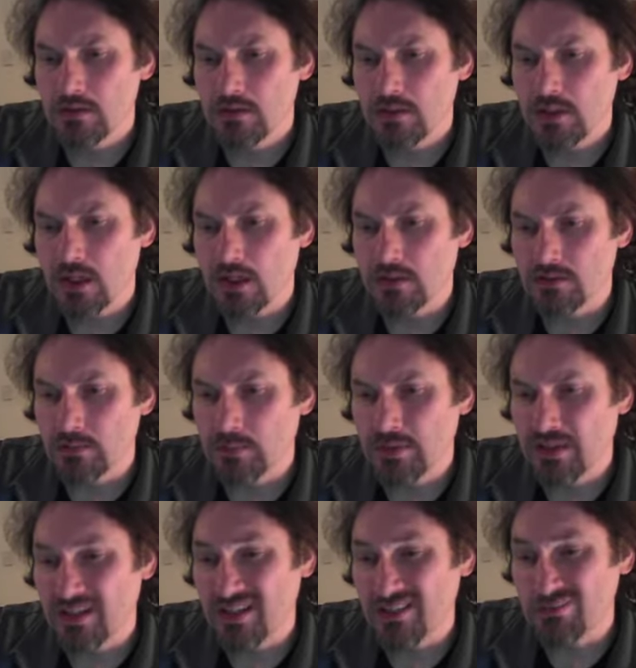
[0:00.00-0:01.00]

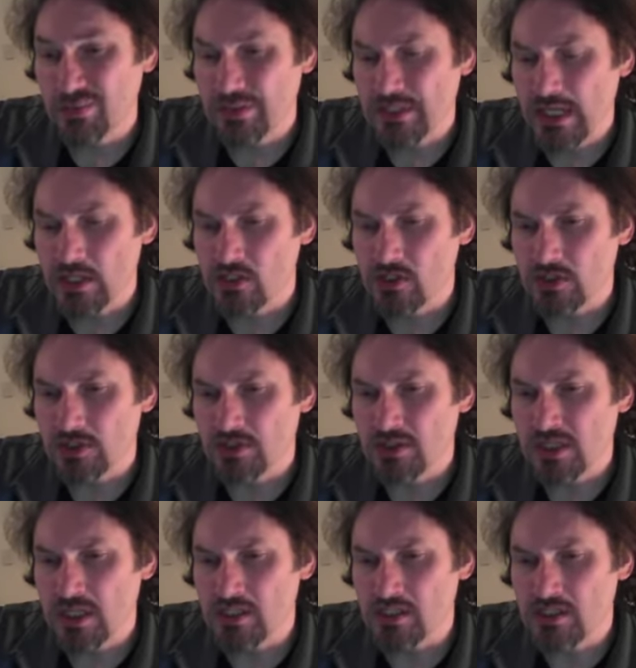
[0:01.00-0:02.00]
contemplating potential
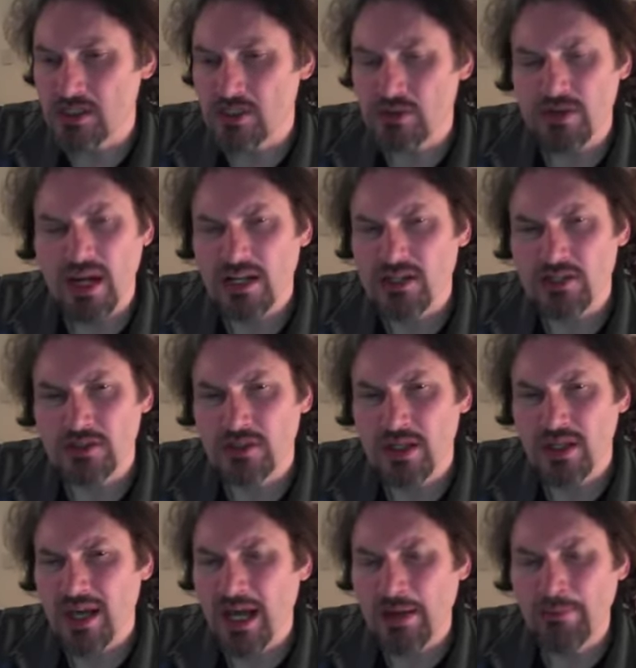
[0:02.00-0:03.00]
change in direction.
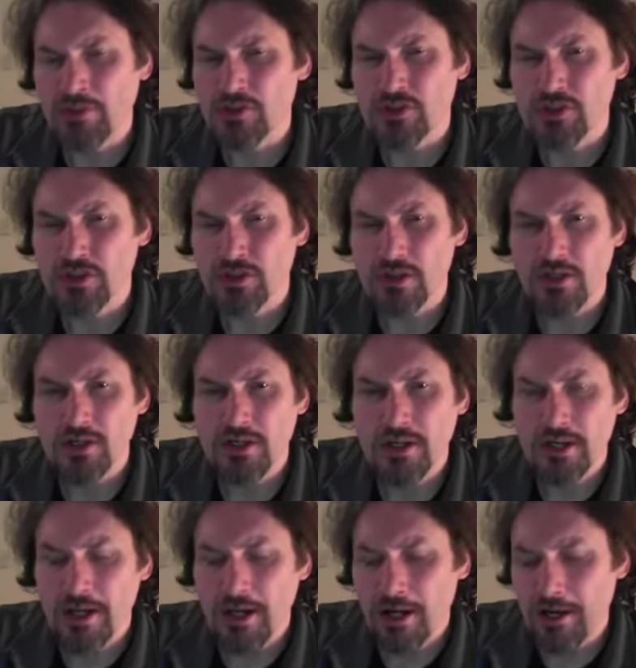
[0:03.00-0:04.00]
I'm not sure.
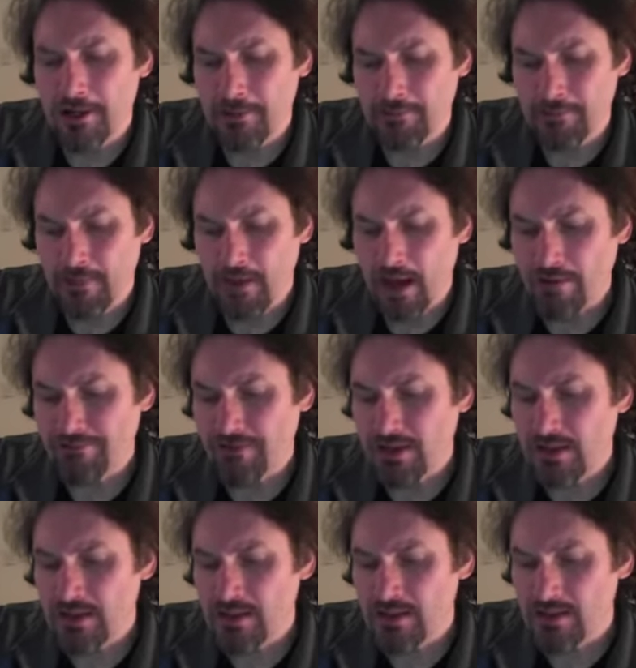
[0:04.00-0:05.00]
I
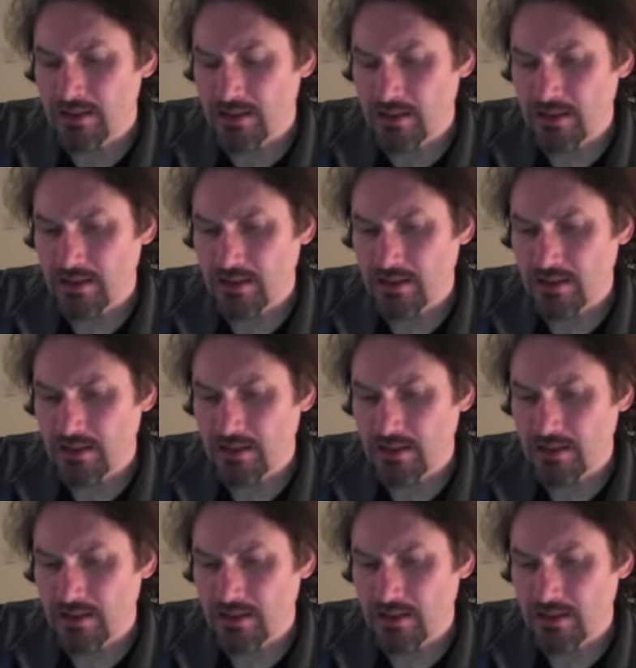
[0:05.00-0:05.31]
find,